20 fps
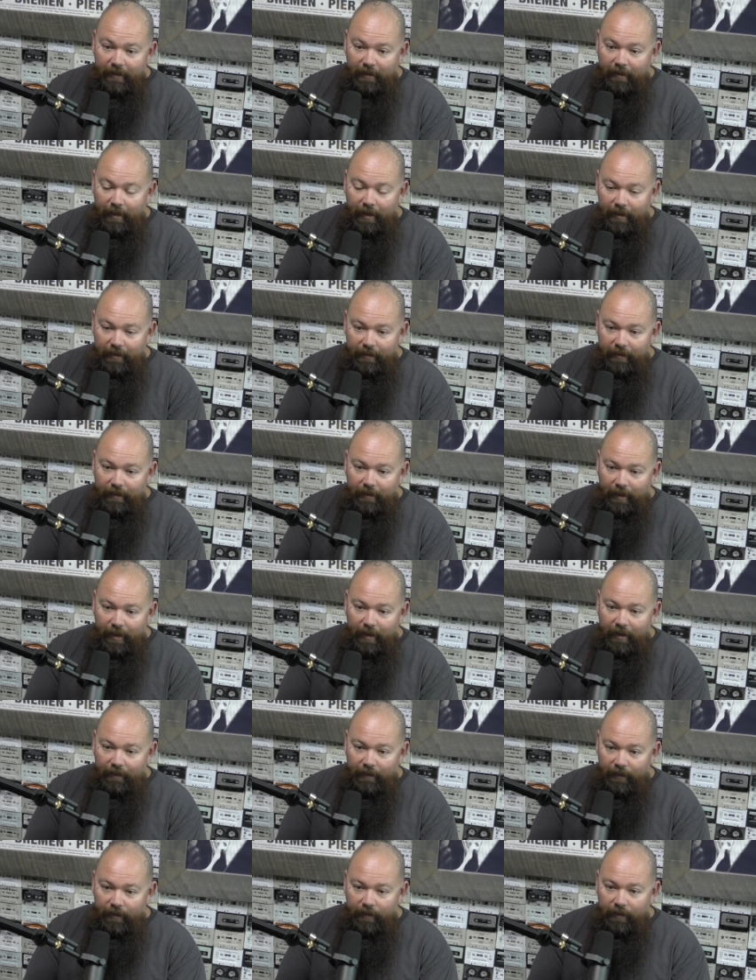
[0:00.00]
About
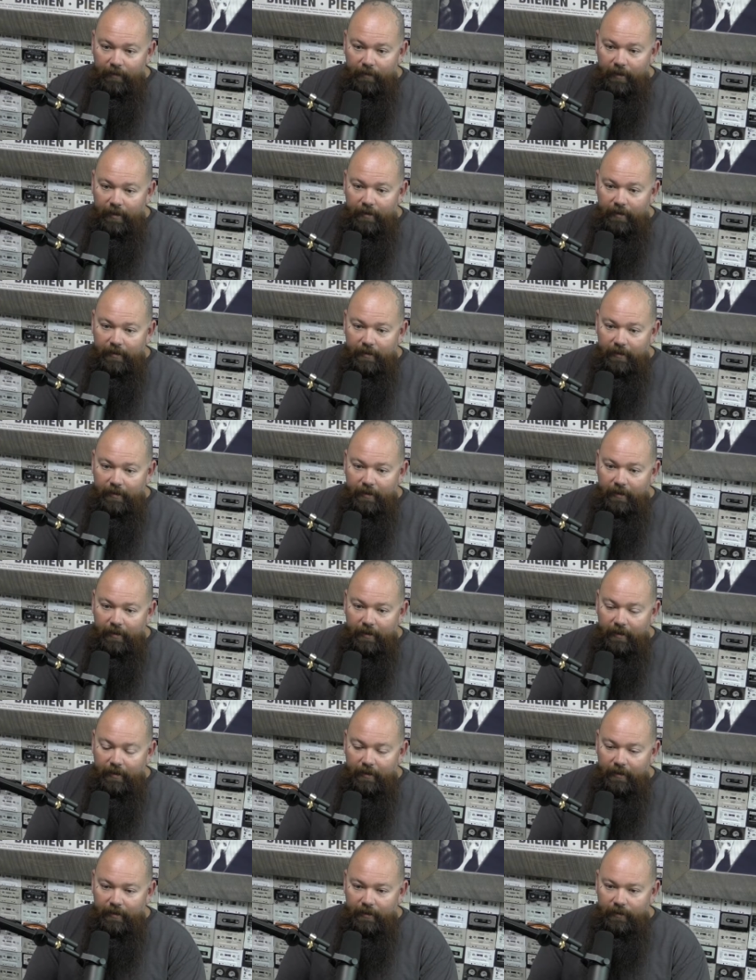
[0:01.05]
every 3 months, and
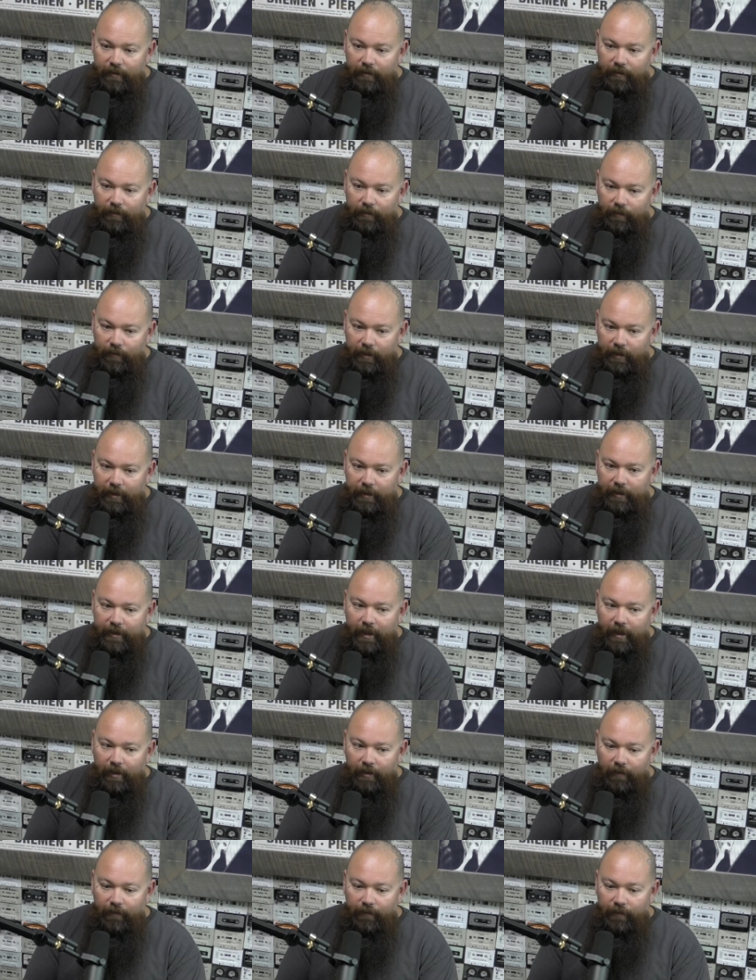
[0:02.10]
so we just
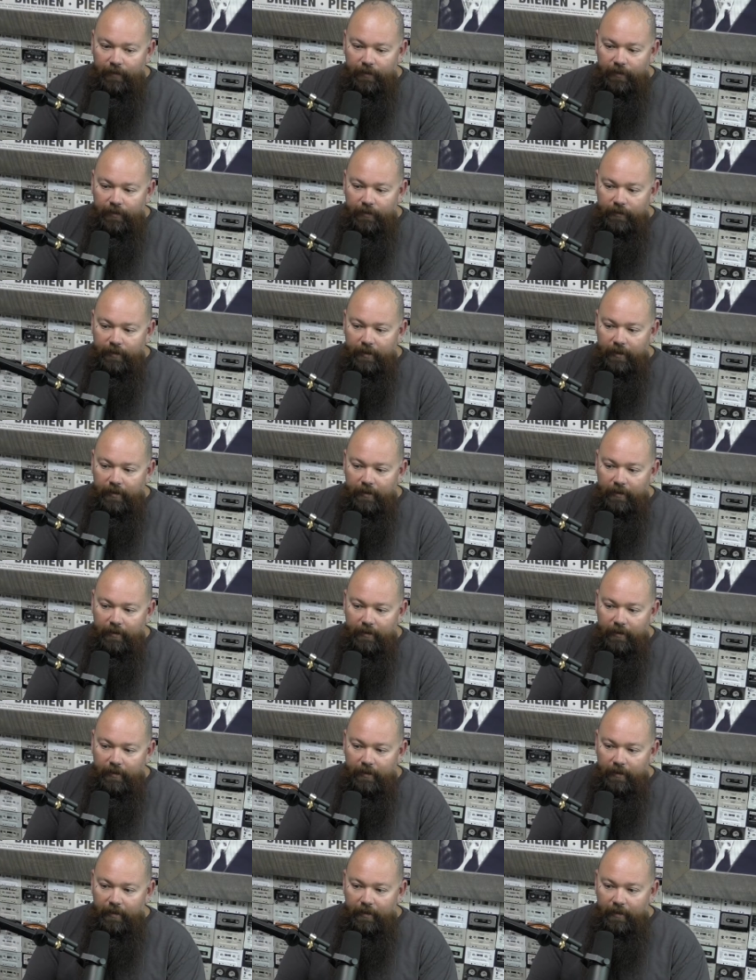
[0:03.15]
had our first one
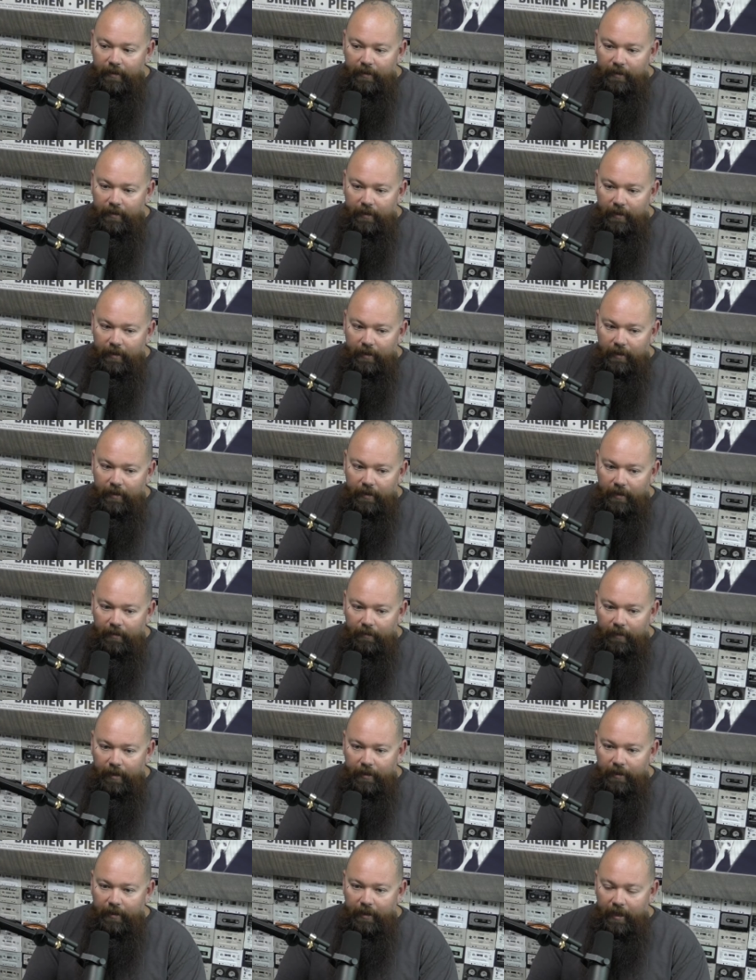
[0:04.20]
a
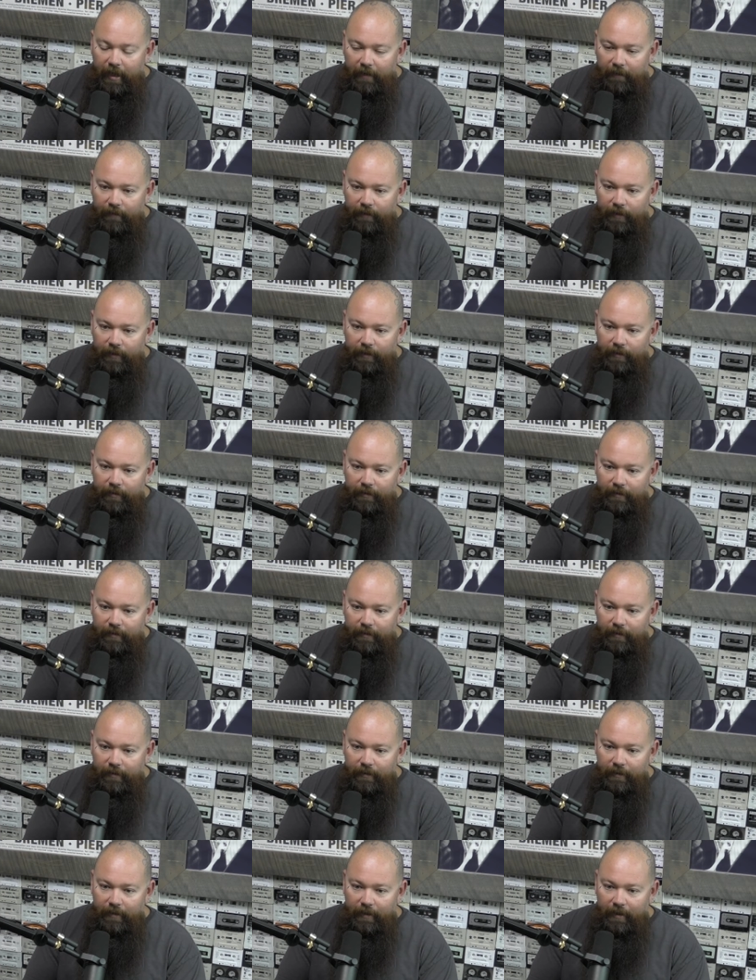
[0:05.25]
month and a half ago,
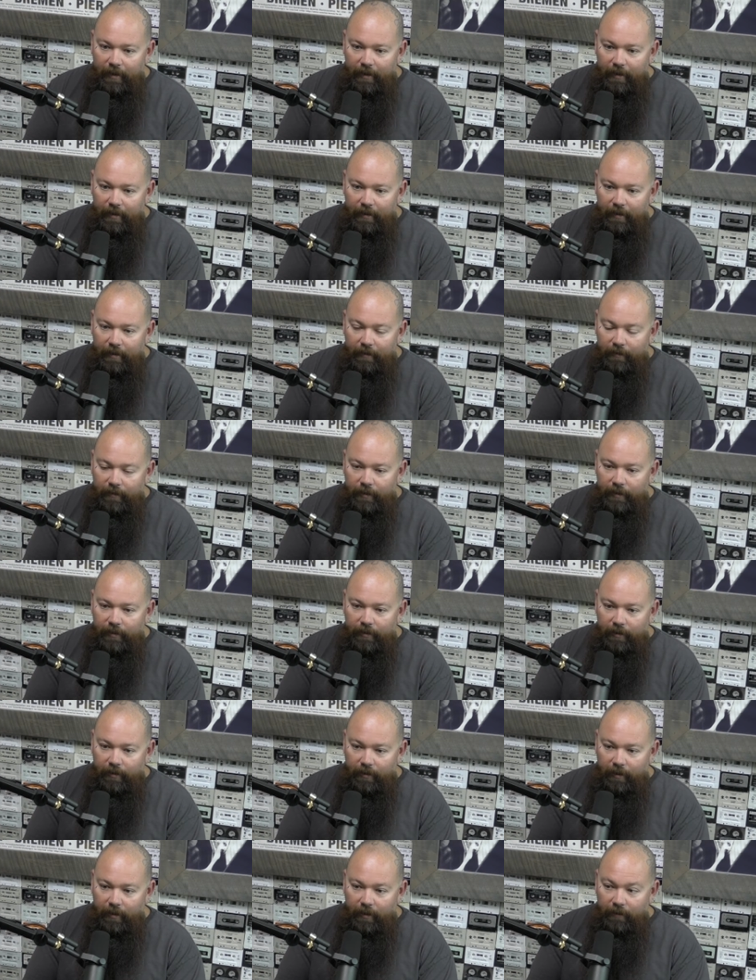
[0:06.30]
and we
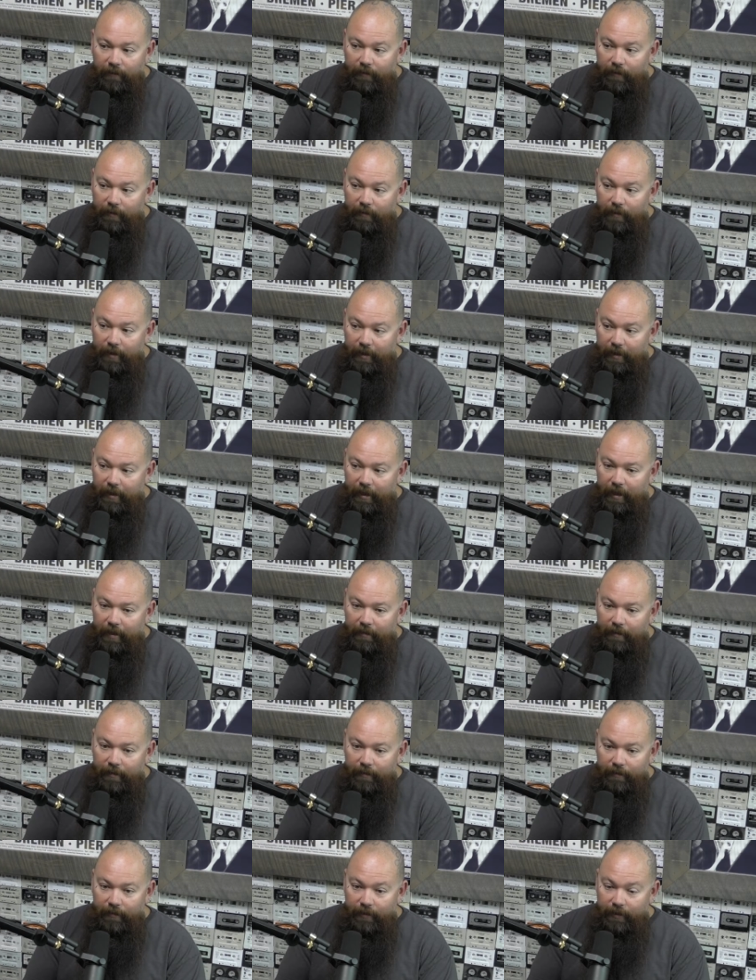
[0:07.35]
started off with a big name
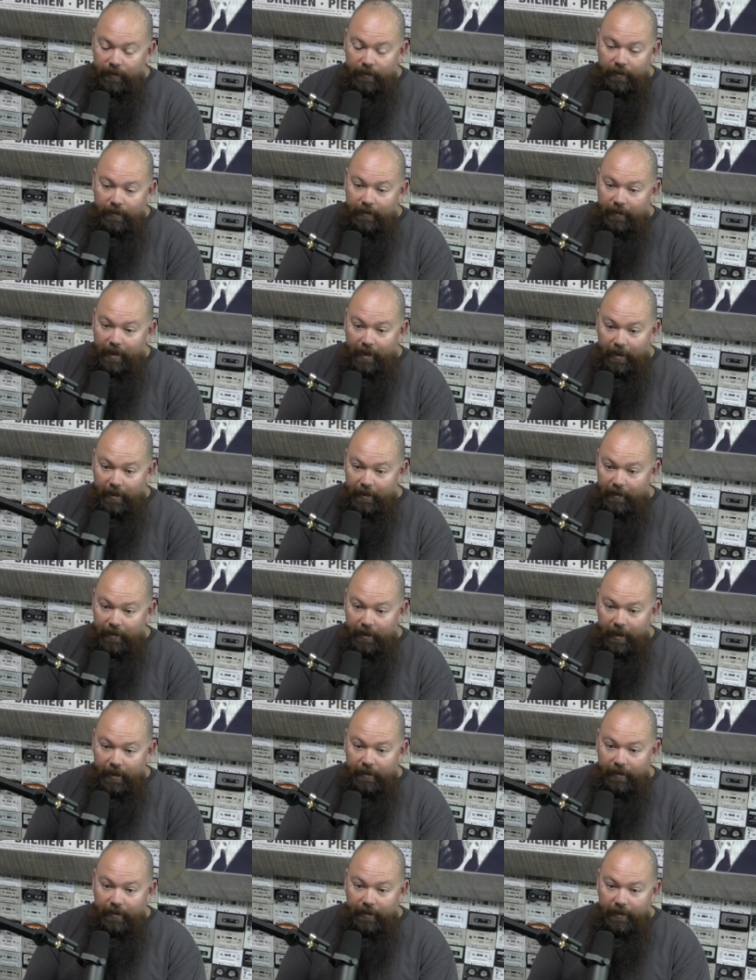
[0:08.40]
and was just taking a
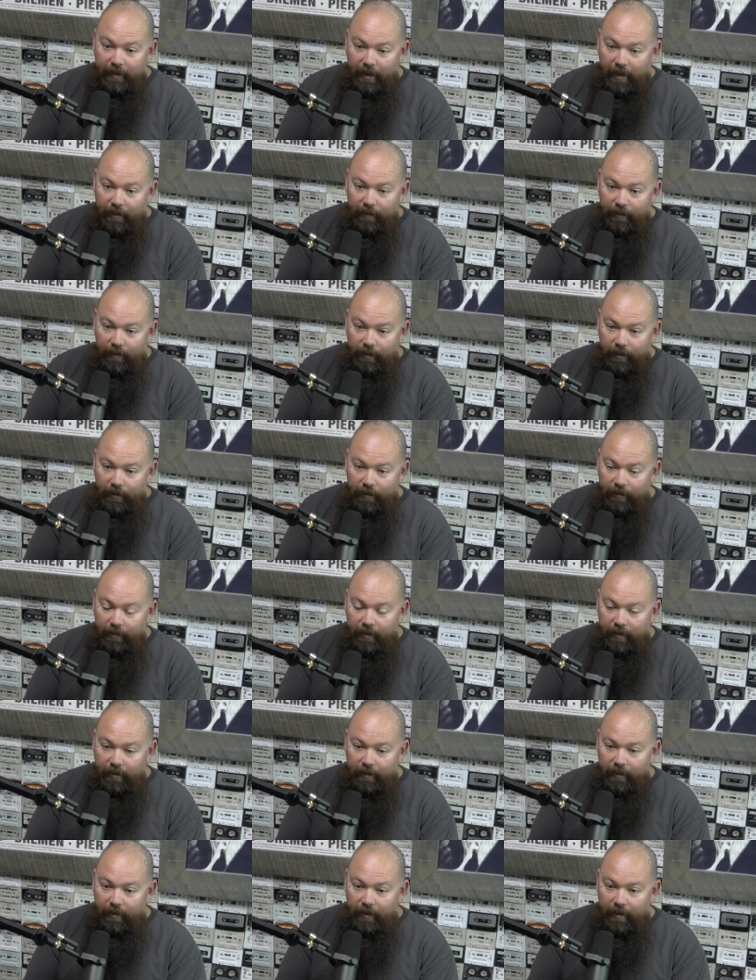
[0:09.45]
chance to see how it would go,
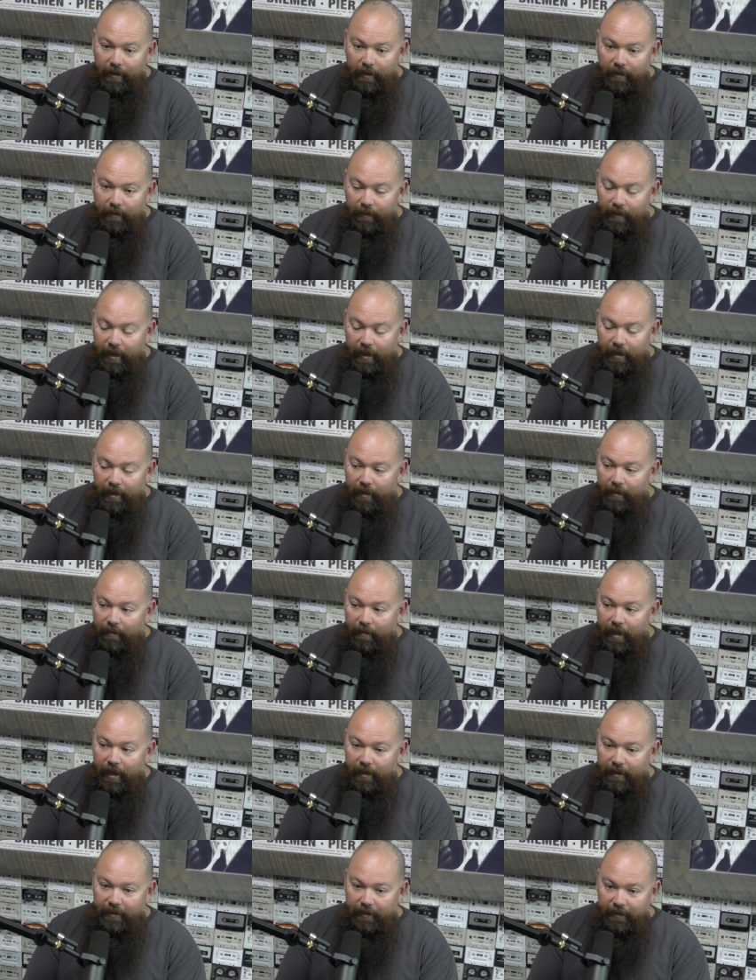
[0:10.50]
and we had an
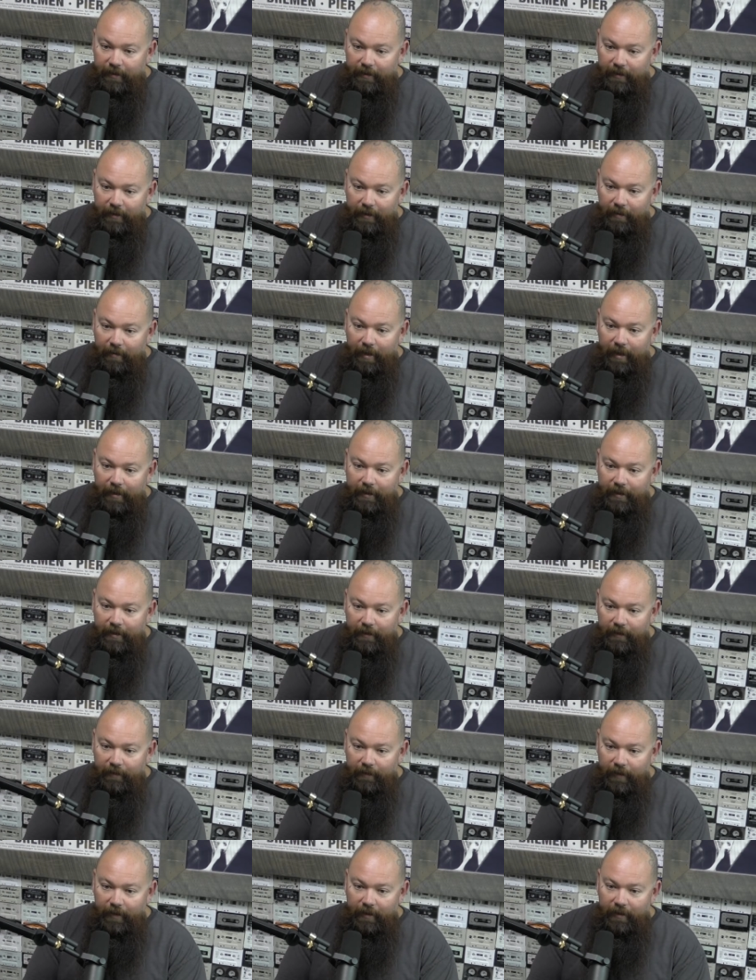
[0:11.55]
amazing
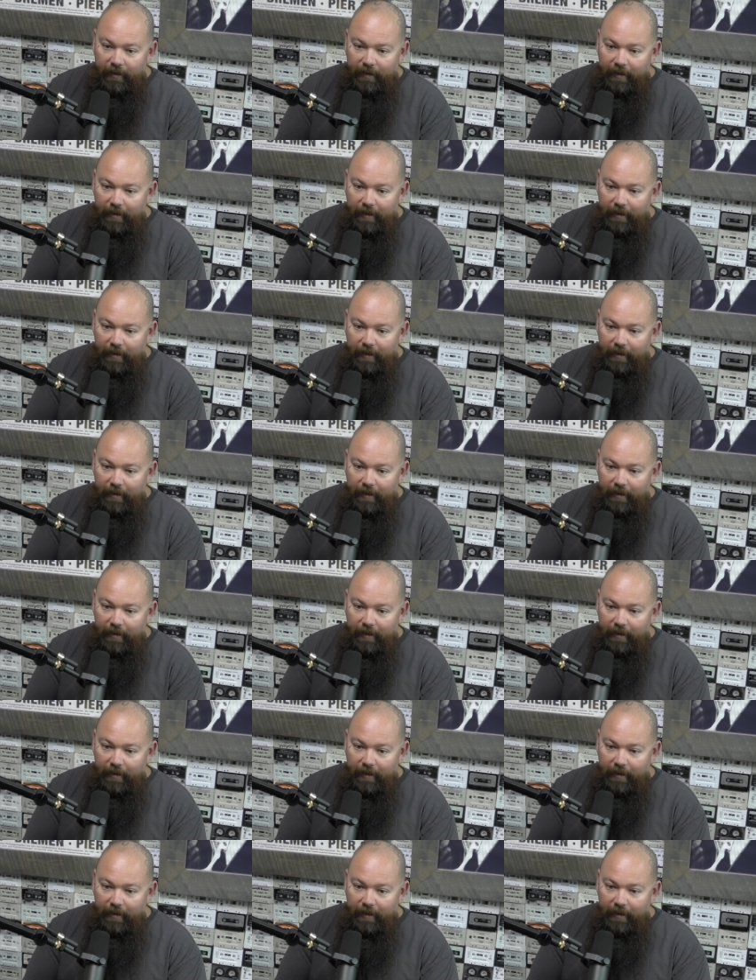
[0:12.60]
event,